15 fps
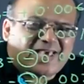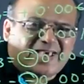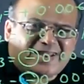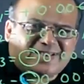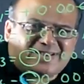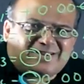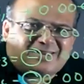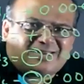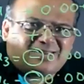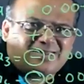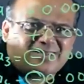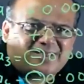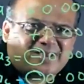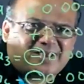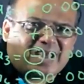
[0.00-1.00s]
error
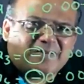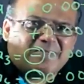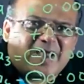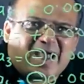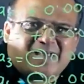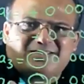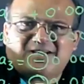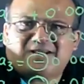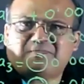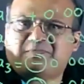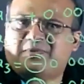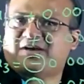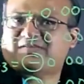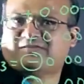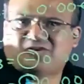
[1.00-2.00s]
can be either
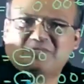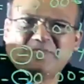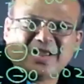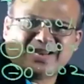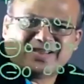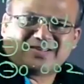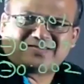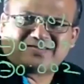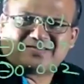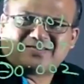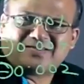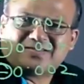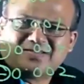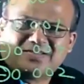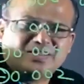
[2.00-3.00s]
plus or
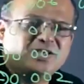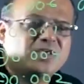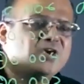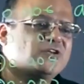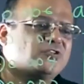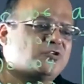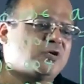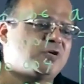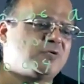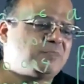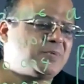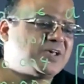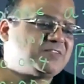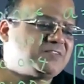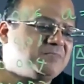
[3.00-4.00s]
minus. So you have a
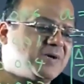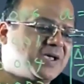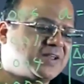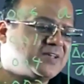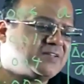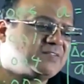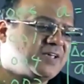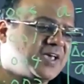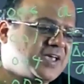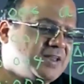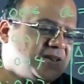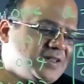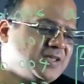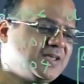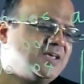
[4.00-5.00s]
plus minus
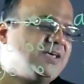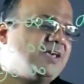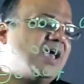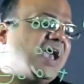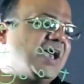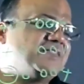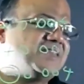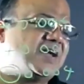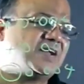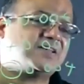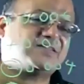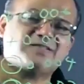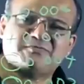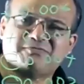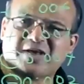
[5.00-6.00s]
sign, and that
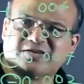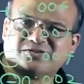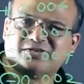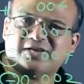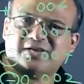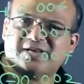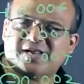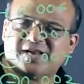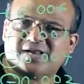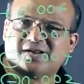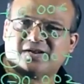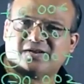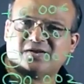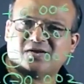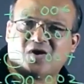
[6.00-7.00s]
is the fractional
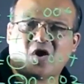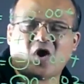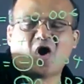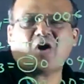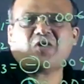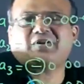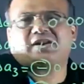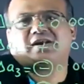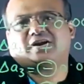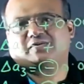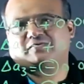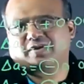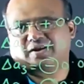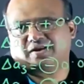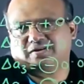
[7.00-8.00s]
error or
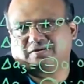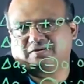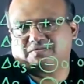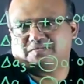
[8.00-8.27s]
relative error.